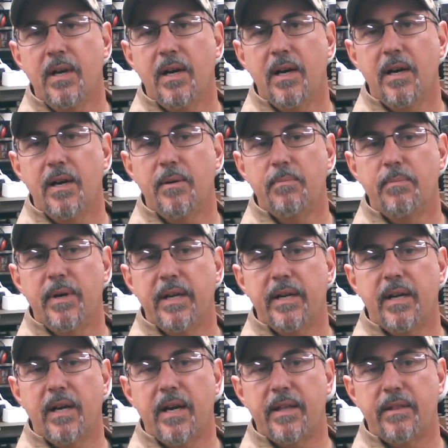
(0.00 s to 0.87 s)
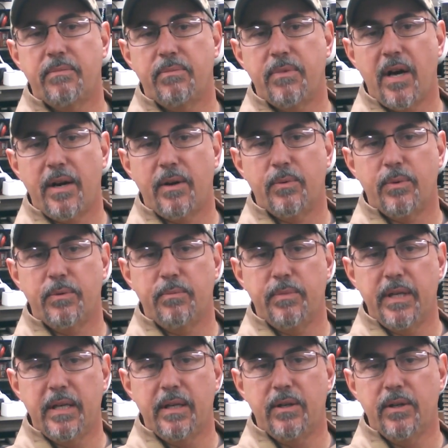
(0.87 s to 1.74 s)
Um, but I thought it would
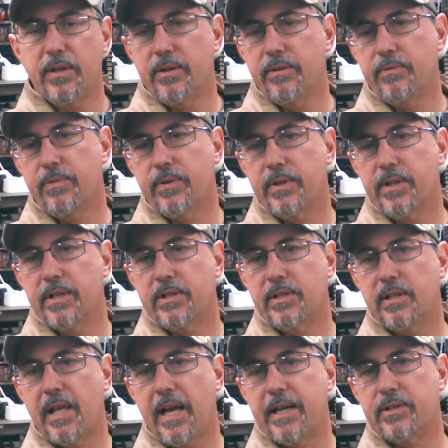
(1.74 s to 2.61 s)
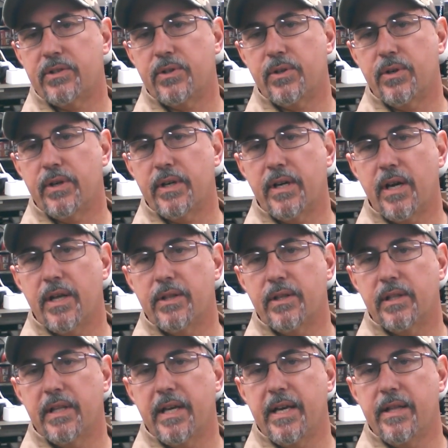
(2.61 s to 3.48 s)
be good for this last turning on
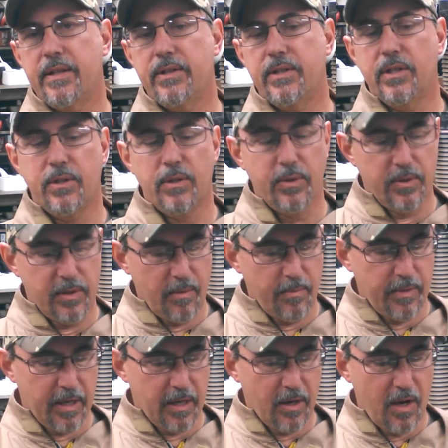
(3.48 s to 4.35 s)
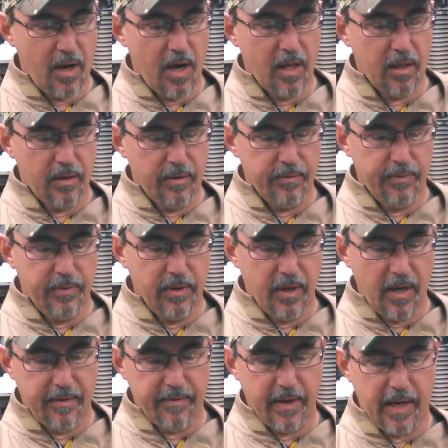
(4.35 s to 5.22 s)
the lathe to do something in olive.
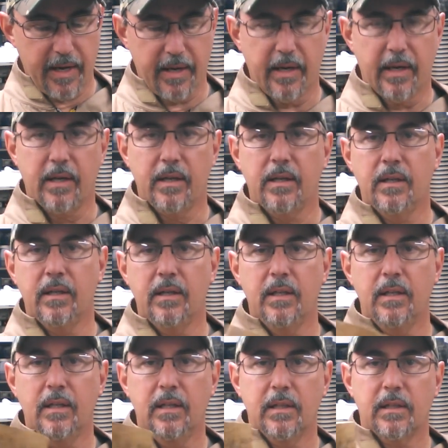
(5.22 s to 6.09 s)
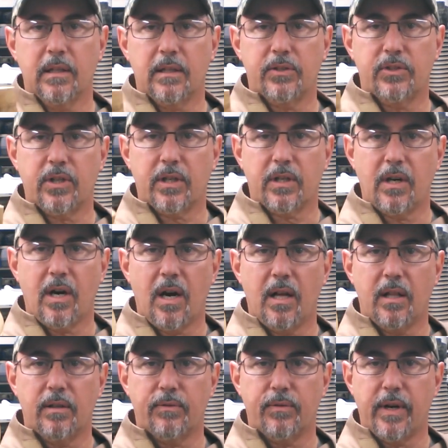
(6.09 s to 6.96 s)
I've got a little chunk of
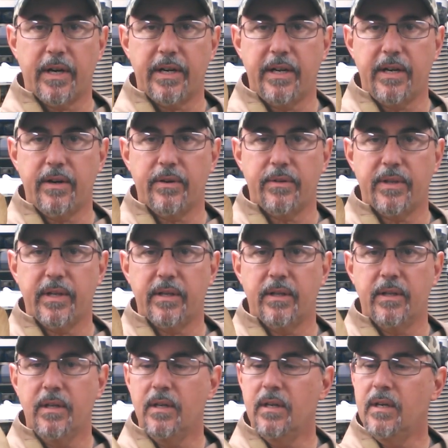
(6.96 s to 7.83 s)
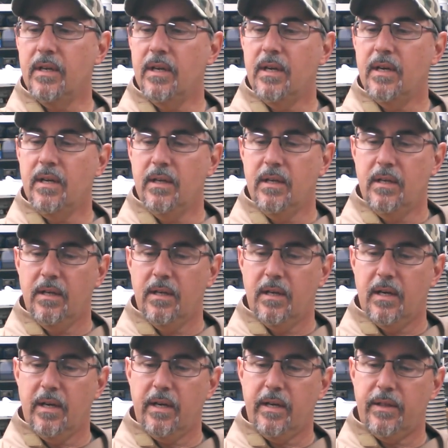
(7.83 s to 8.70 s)
olive right here that
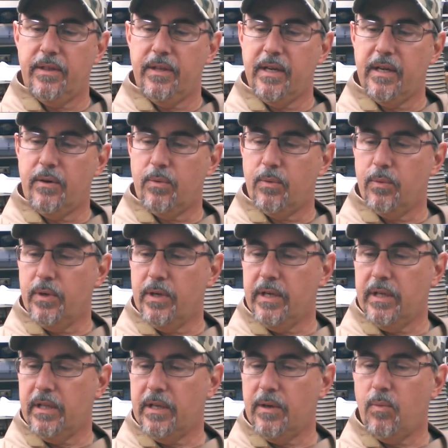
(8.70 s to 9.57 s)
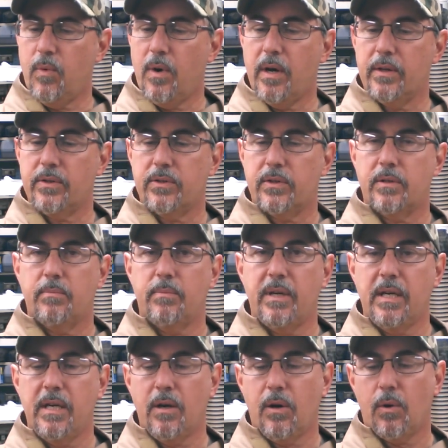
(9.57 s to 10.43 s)
I think really wants to
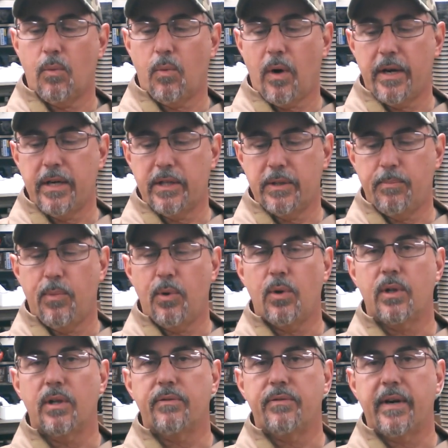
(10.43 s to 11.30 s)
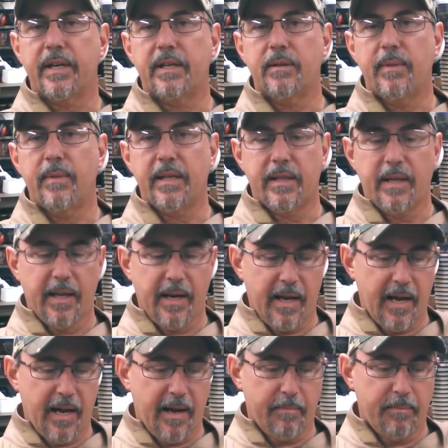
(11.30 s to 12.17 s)
be a rice bowl if I can make that
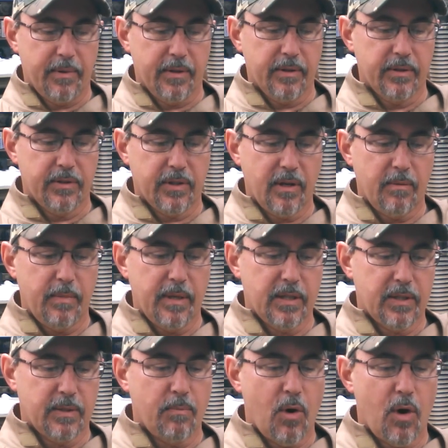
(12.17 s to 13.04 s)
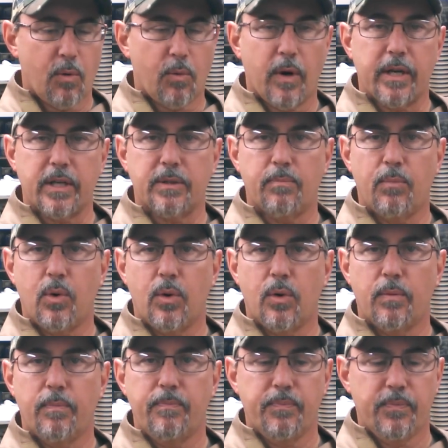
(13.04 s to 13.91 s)
happen. It's going to be small rice
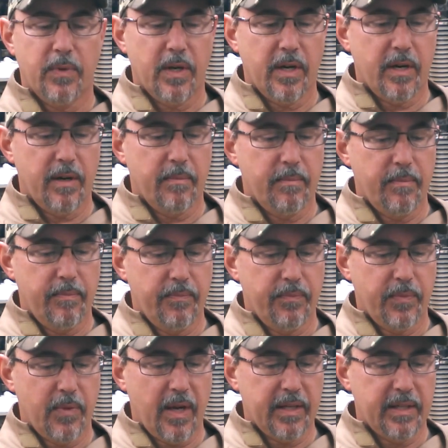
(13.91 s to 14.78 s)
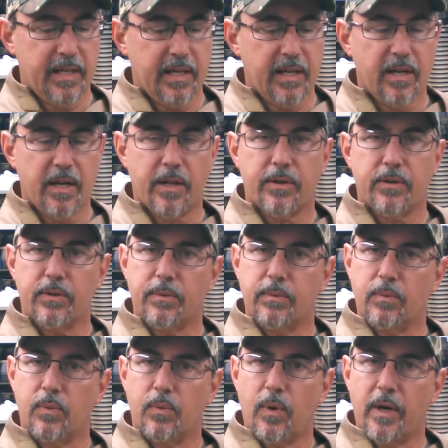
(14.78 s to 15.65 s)
bowl. Um, I did another
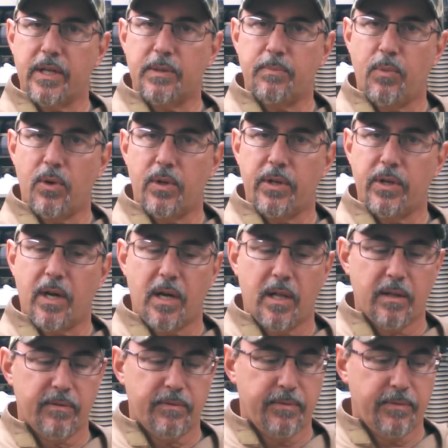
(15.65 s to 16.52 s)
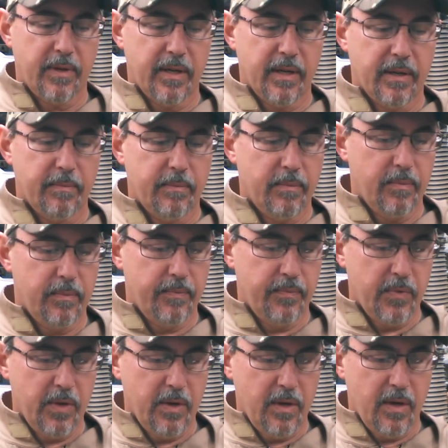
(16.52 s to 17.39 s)
rice bowl in olive um,
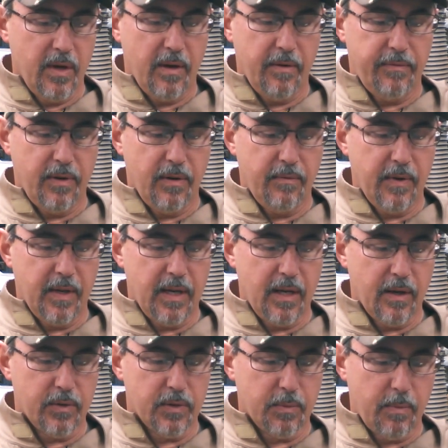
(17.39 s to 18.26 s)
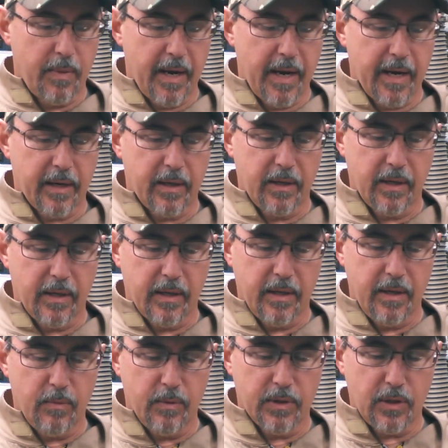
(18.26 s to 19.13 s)
a few videos back. Uh,
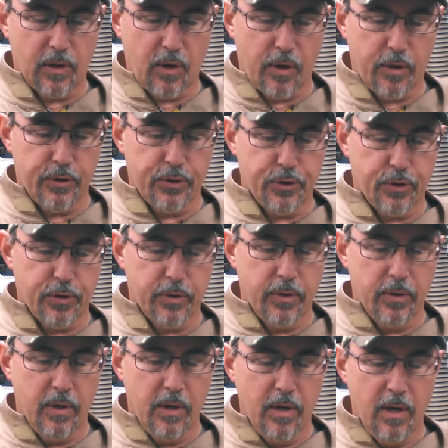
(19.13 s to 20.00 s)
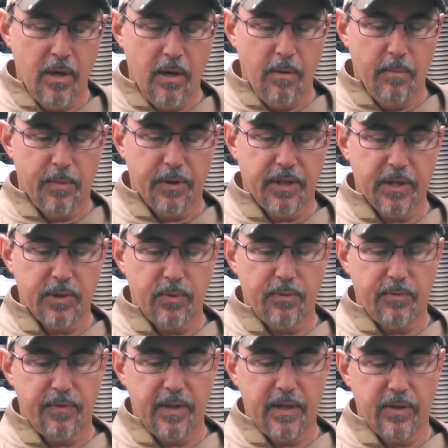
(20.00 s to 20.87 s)
it was larger. But this
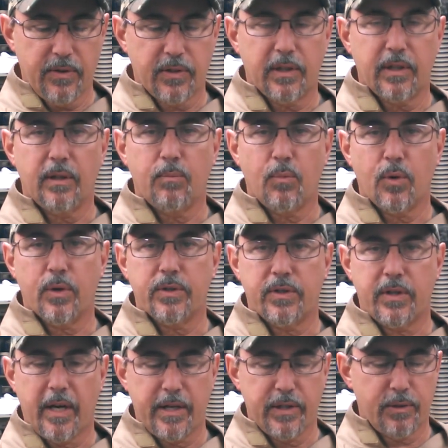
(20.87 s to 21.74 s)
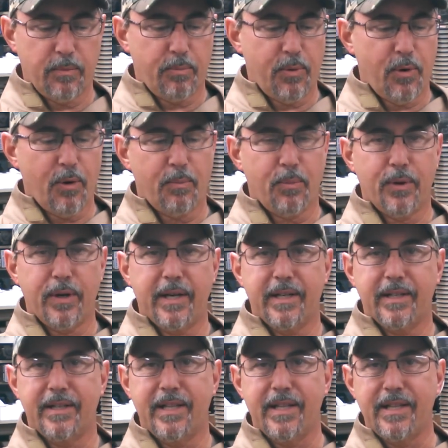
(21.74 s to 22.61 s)
one feels a little more size
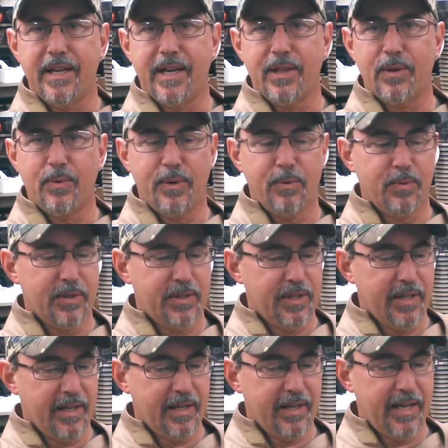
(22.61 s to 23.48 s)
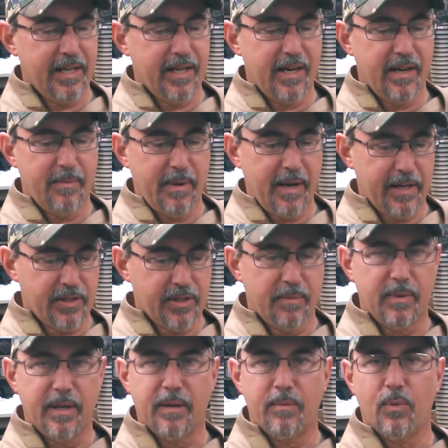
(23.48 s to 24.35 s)
appropriate than the other one, which uh, ended up actually
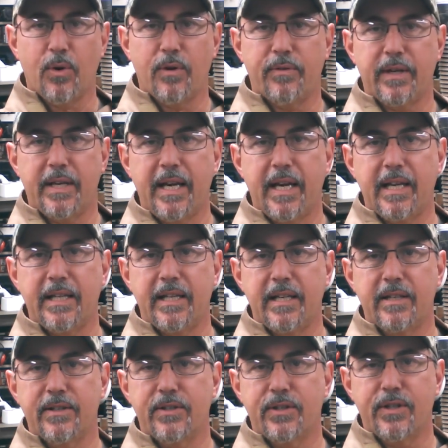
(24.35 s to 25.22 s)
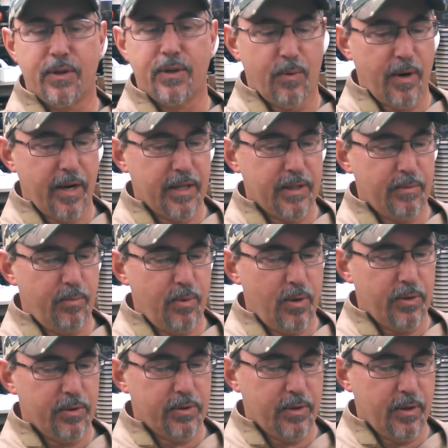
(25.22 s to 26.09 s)
being more of a candy dish than a rice
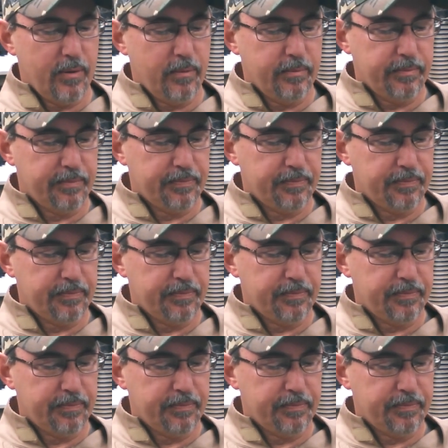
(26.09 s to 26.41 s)
bowl. So,